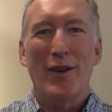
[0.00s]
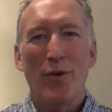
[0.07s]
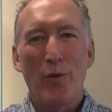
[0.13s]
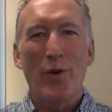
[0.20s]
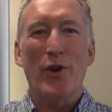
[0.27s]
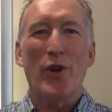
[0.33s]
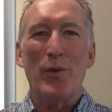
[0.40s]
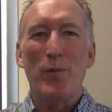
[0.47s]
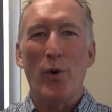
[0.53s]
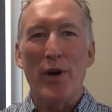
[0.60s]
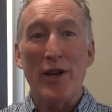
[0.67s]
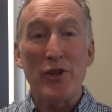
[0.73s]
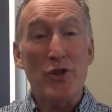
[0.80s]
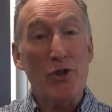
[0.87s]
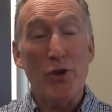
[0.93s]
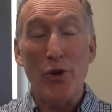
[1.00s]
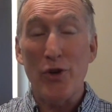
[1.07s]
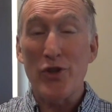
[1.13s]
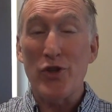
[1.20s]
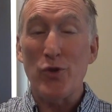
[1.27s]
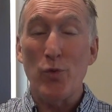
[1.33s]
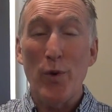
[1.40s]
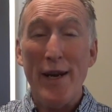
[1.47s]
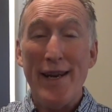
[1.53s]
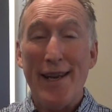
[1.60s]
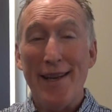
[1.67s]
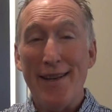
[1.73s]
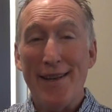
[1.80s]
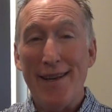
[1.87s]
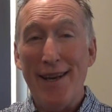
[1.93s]
Well, good morning, church. We
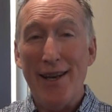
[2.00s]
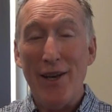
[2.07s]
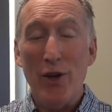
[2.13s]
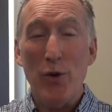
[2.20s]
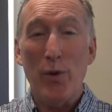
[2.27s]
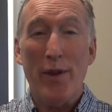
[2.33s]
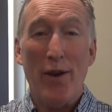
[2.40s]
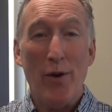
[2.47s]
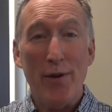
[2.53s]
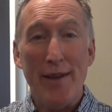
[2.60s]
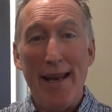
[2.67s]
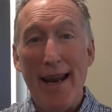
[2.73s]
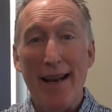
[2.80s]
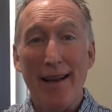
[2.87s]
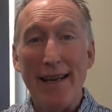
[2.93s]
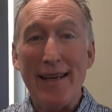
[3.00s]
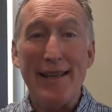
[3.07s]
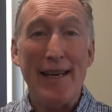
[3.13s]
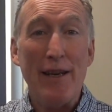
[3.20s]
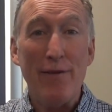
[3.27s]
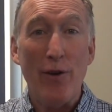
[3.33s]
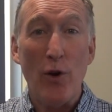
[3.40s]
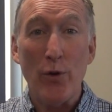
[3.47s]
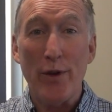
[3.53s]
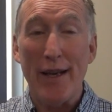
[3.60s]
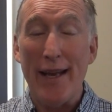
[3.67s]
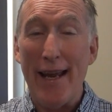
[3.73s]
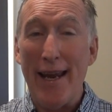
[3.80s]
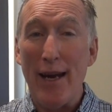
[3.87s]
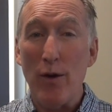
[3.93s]
continue with our daily Devo
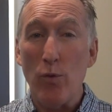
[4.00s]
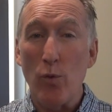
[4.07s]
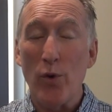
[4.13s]
today.